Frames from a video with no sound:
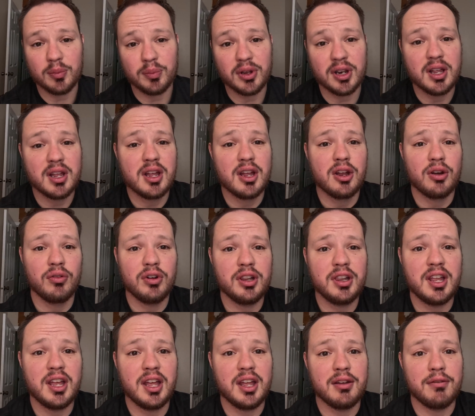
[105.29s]
But
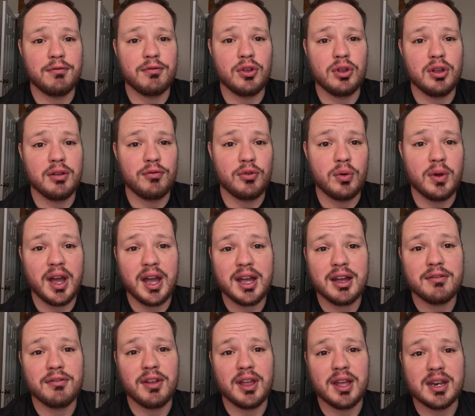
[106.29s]
really, if you
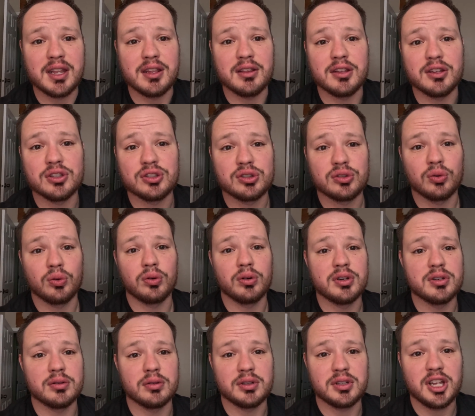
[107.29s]
have any of these
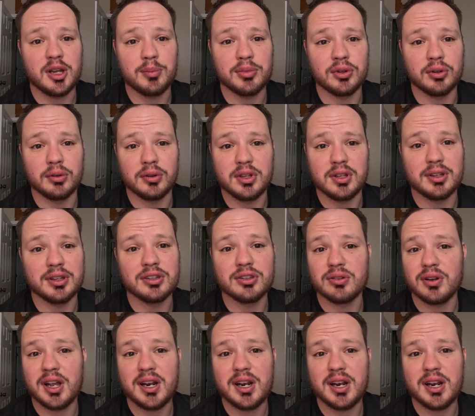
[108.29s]
stories or tips or leads or